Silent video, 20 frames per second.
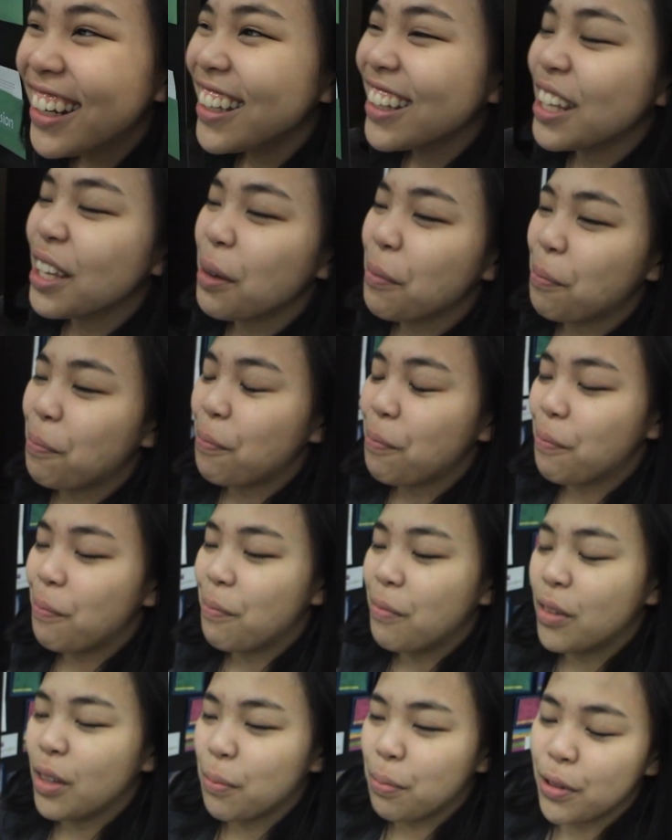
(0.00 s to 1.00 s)

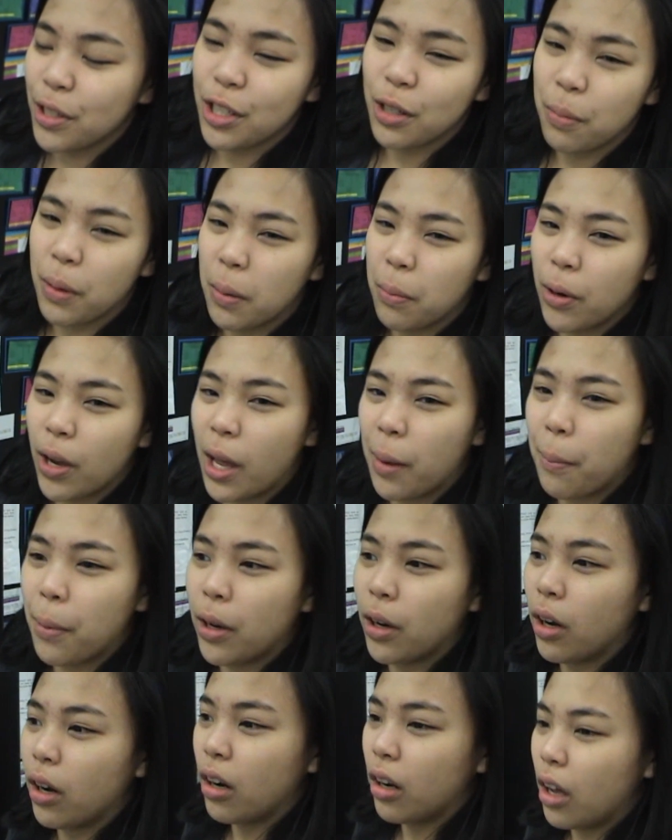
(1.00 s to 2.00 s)
the printer paper had
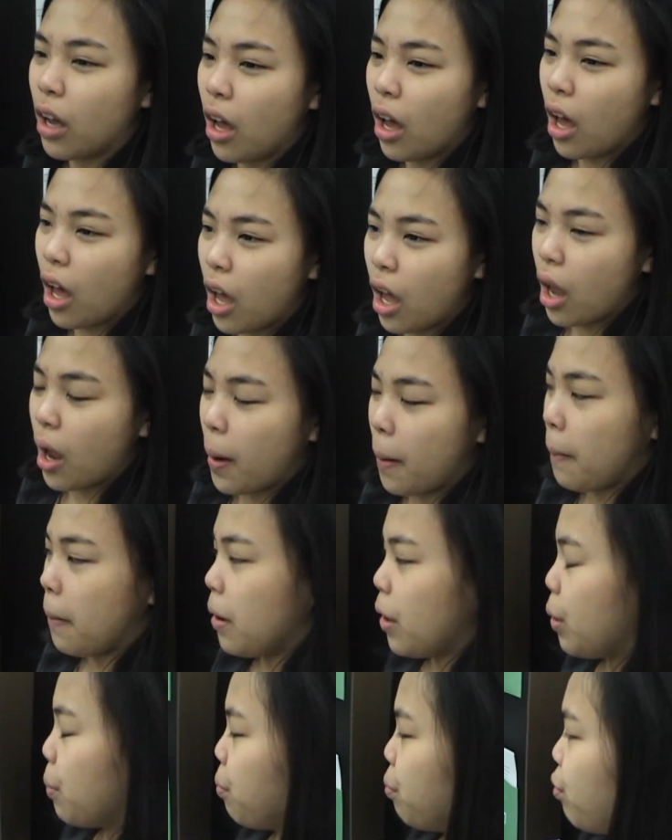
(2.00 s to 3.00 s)
better
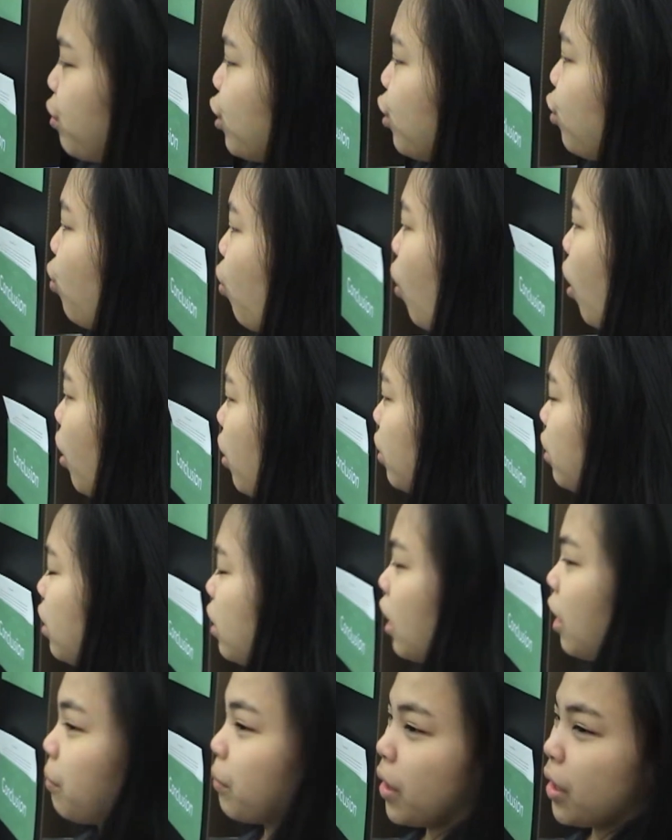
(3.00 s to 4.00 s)
print
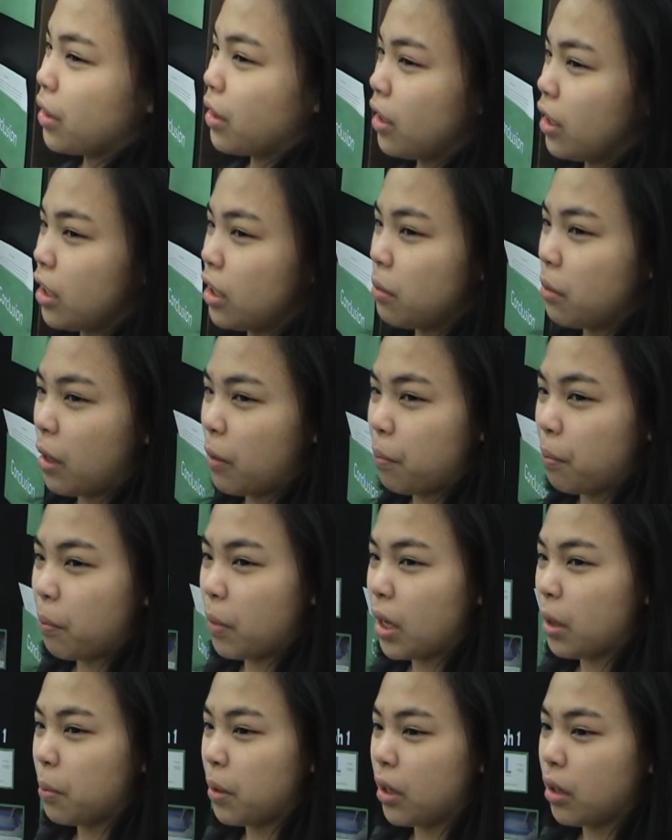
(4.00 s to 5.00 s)
quality. I'm like thinking that
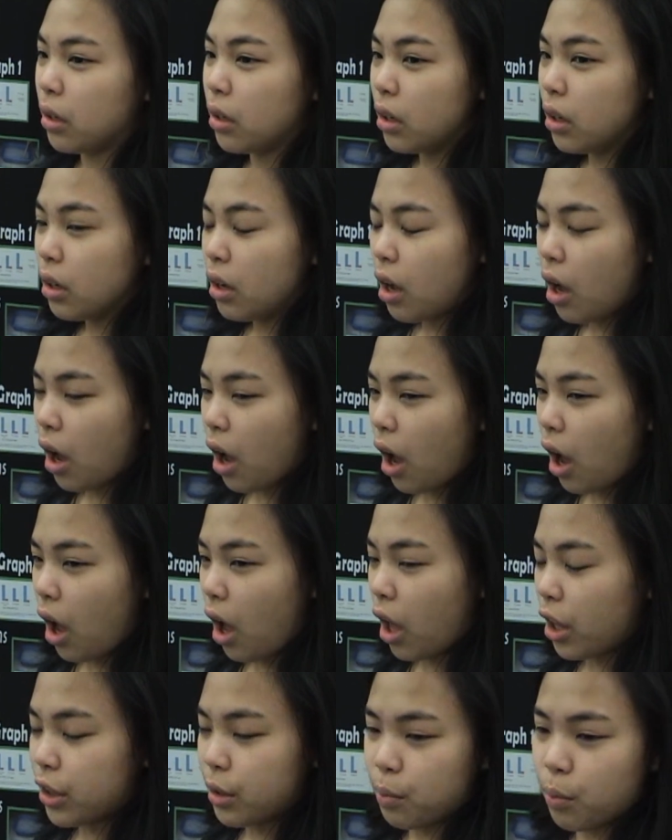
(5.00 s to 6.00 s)
maybe
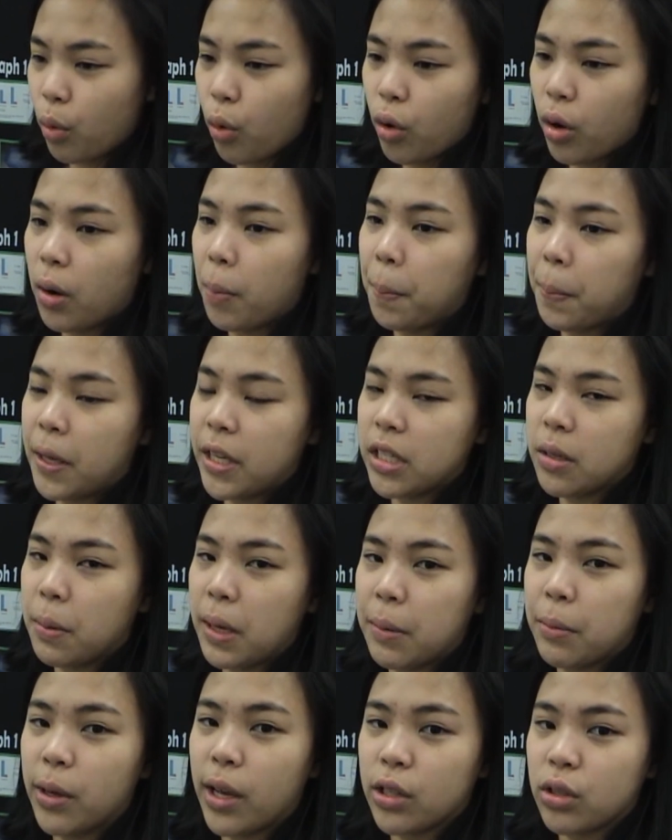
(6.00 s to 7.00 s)
the more a piece of
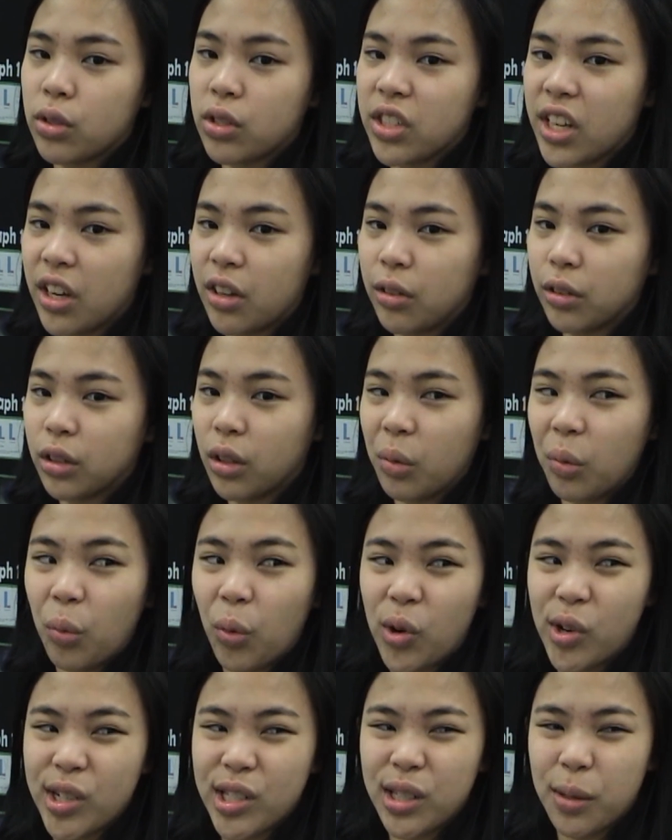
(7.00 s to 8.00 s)
paper gets recycled, the
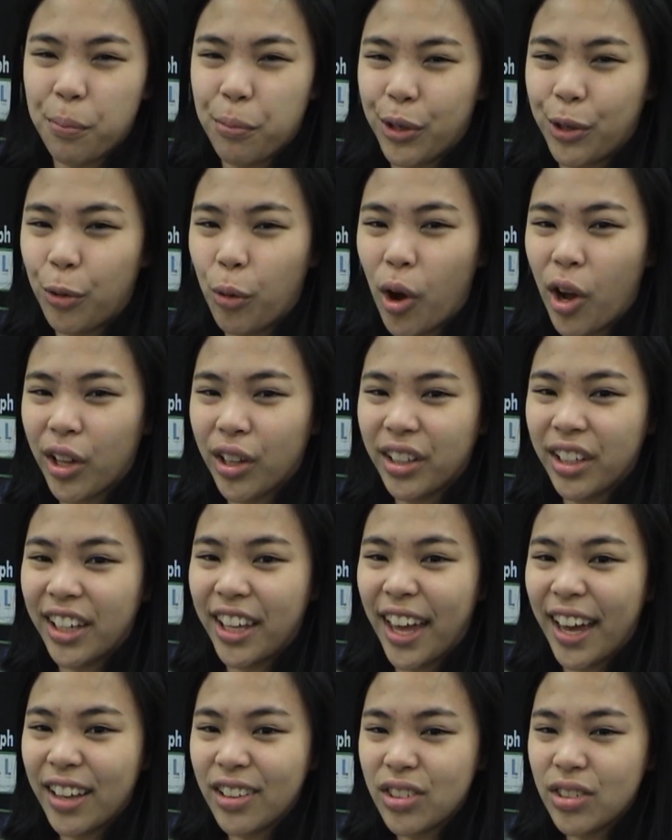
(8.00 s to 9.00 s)
worse the print quality
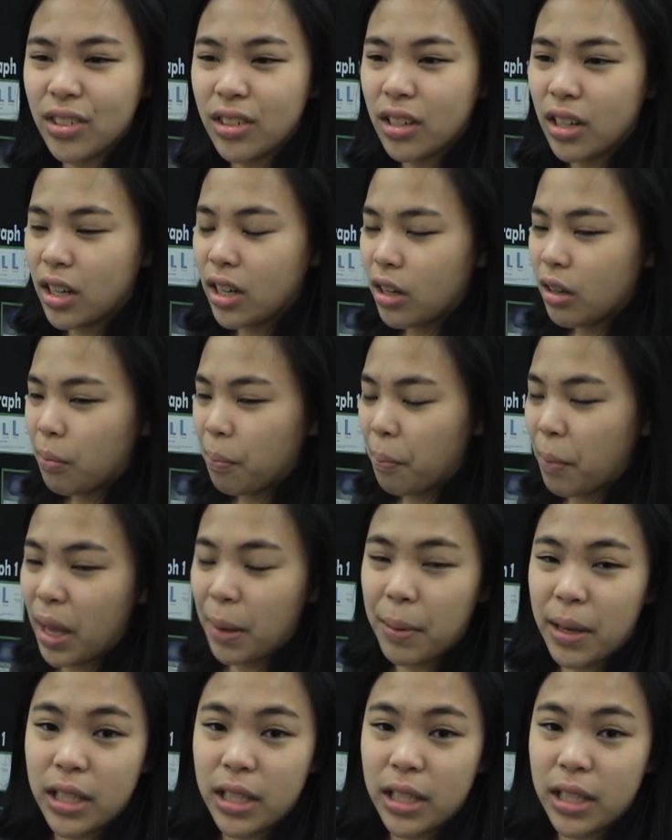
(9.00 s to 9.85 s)
gets. Maybe